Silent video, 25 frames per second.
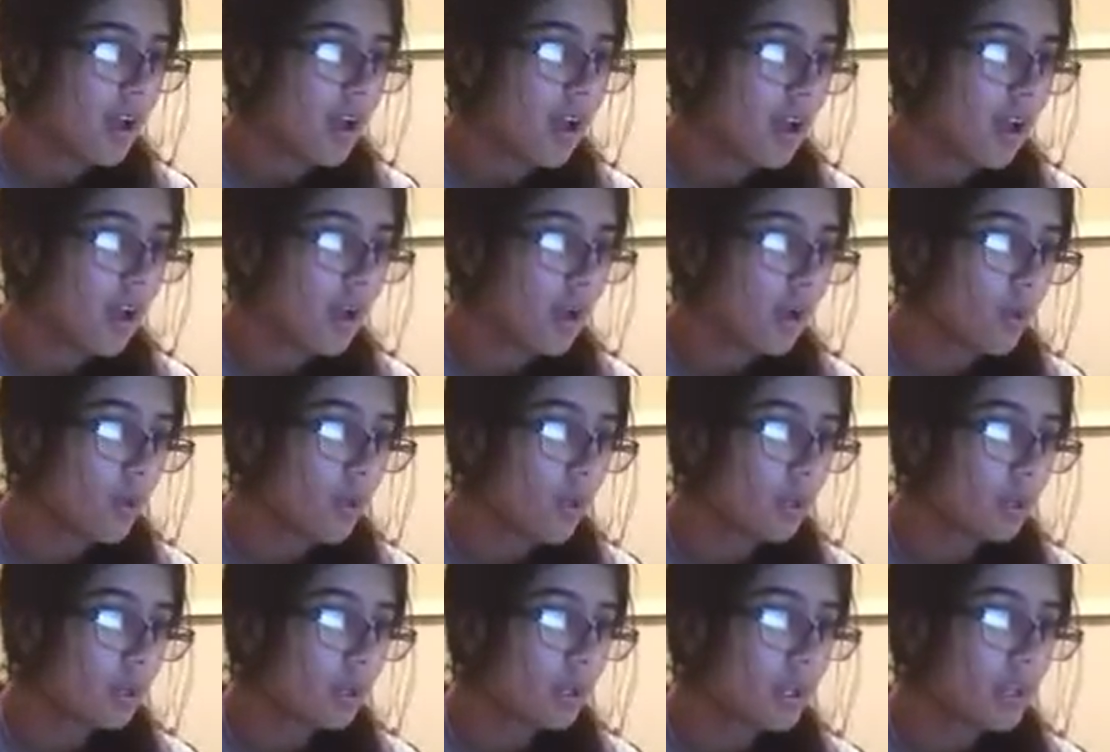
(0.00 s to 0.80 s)
Uh,
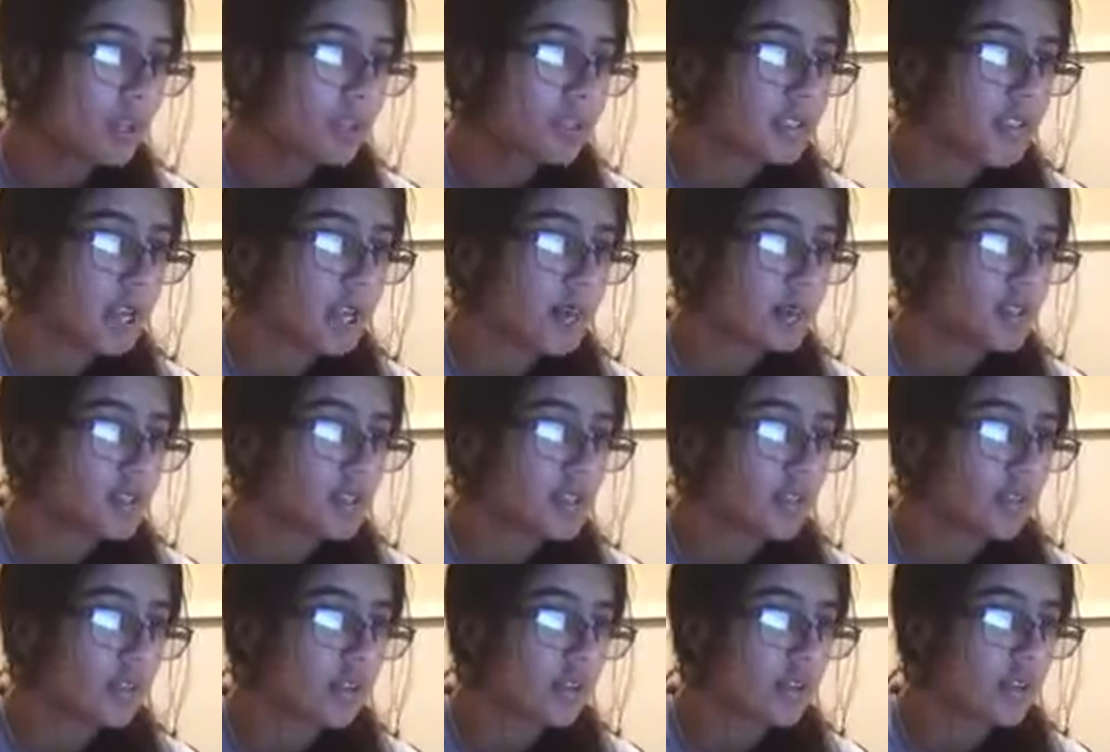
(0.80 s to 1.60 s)
one book at a time or
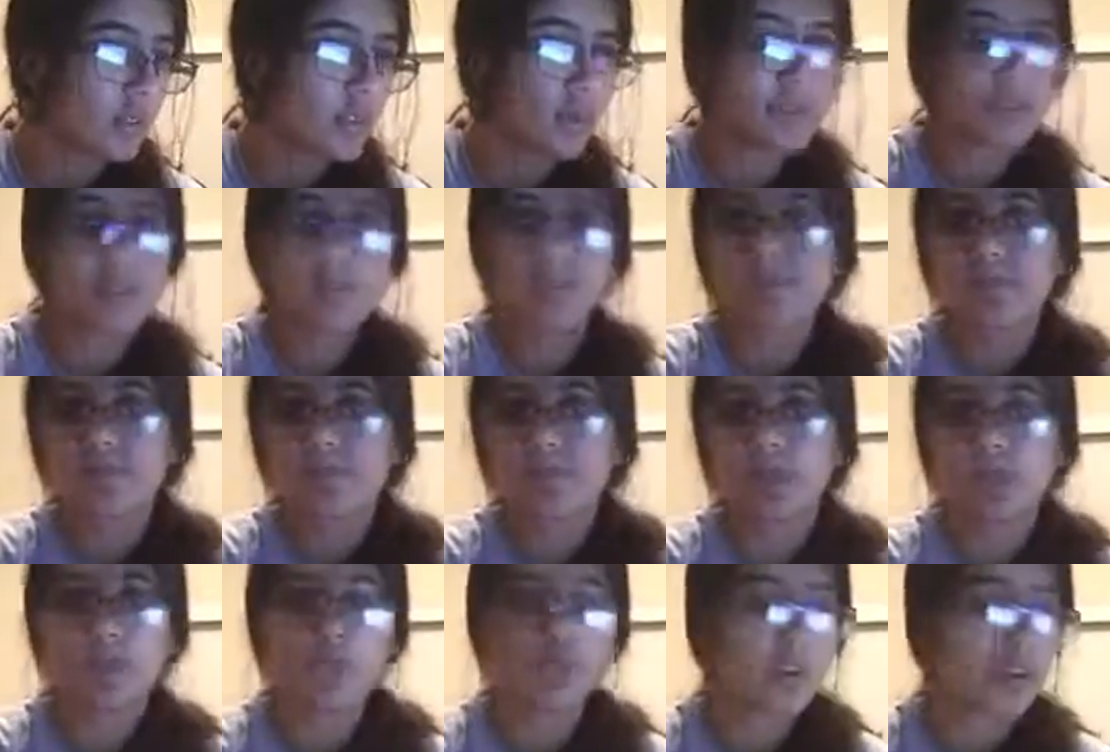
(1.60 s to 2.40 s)
several at once?
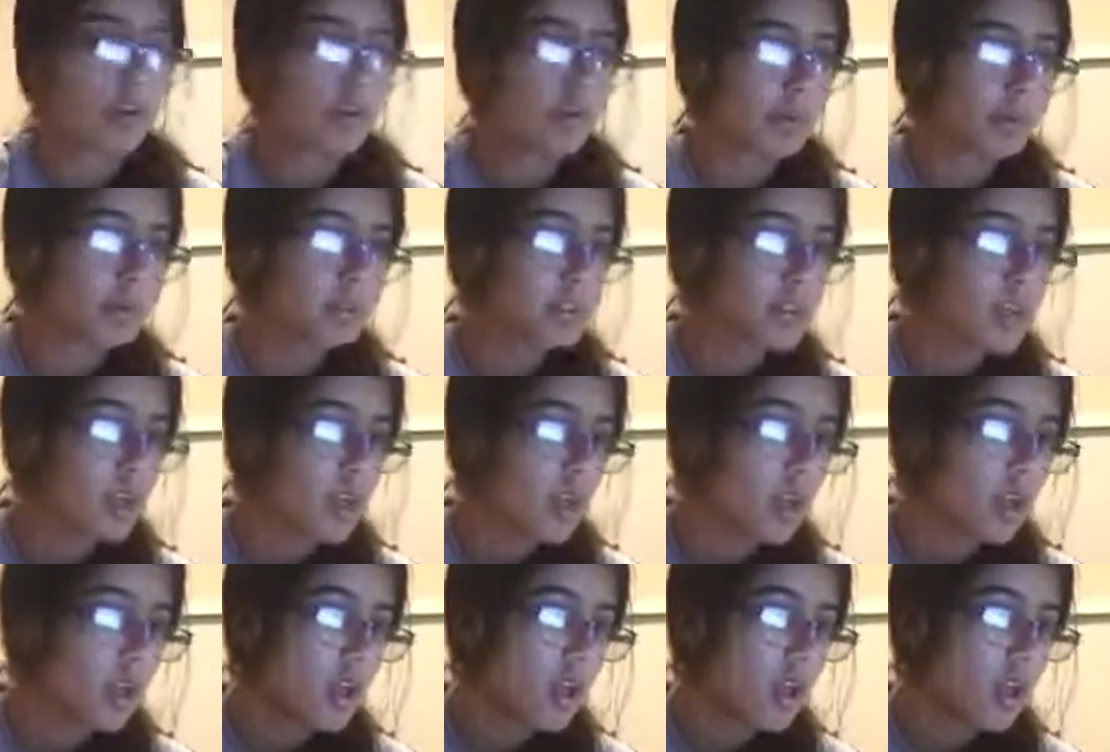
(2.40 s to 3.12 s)
Several at once.